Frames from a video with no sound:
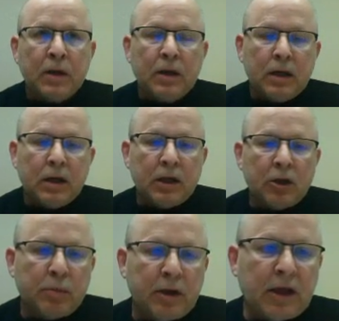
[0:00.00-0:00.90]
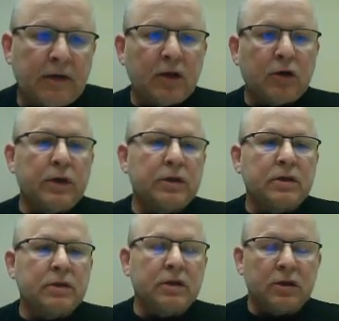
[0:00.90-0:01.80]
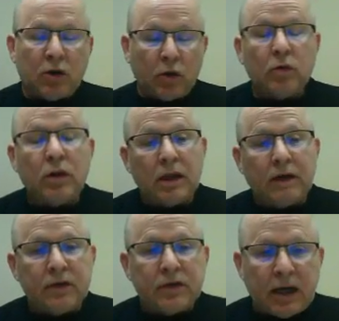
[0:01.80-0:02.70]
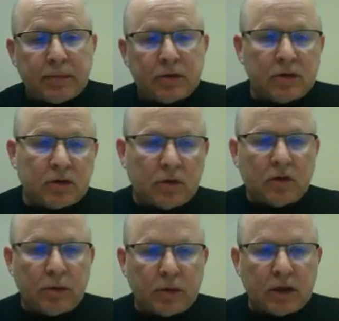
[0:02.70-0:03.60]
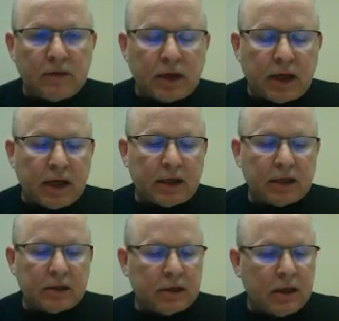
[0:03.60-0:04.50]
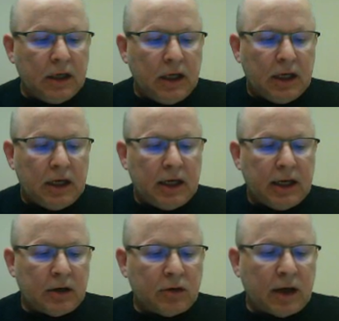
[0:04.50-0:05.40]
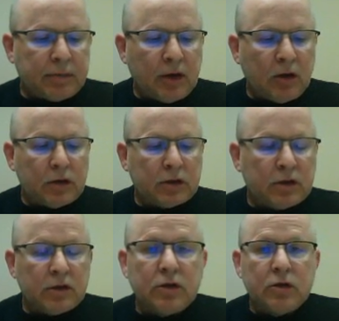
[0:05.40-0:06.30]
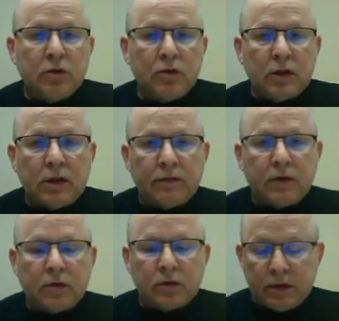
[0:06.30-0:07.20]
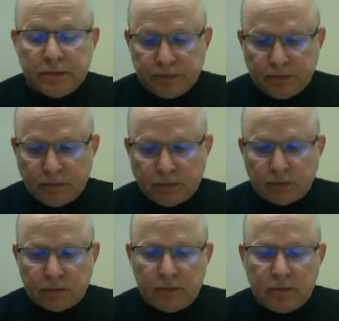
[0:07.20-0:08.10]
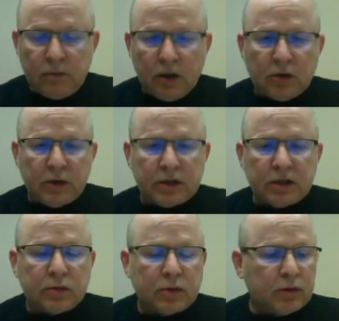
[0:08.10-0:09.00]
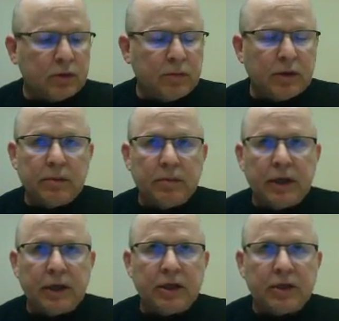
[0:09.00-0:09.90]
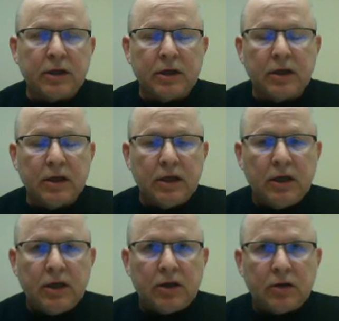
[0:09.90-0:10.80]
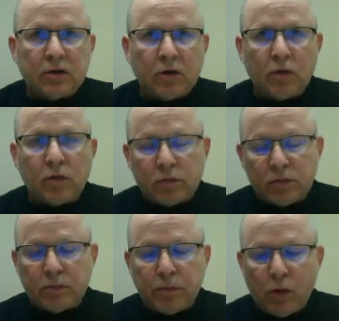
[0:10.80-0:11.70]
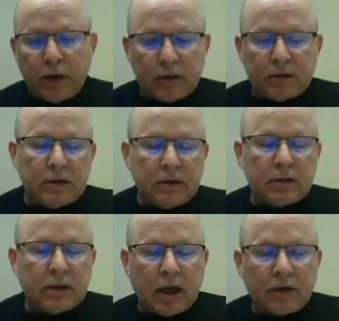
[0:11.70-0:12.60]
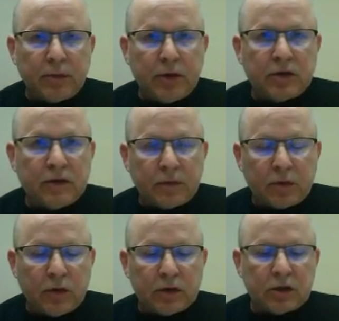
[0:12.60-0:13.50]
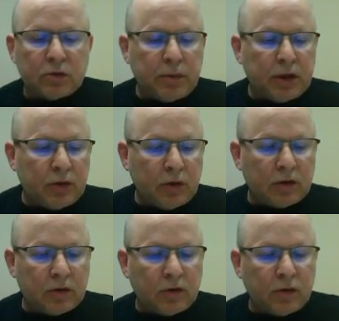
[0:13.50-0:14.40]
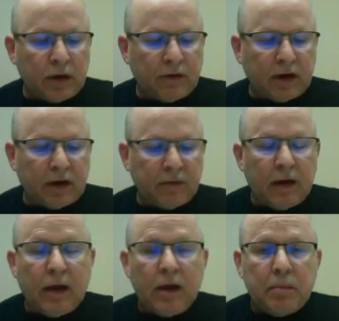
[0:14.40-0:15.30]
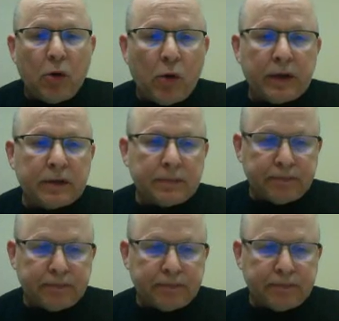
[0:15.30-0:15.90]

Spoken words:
There will be 11 quizzes in total, 11 chapters in total that we're going to look at. And I'll drop the lowest 2 of those quizzes, which would mean that your total point contribution from quizzes will be 225 points.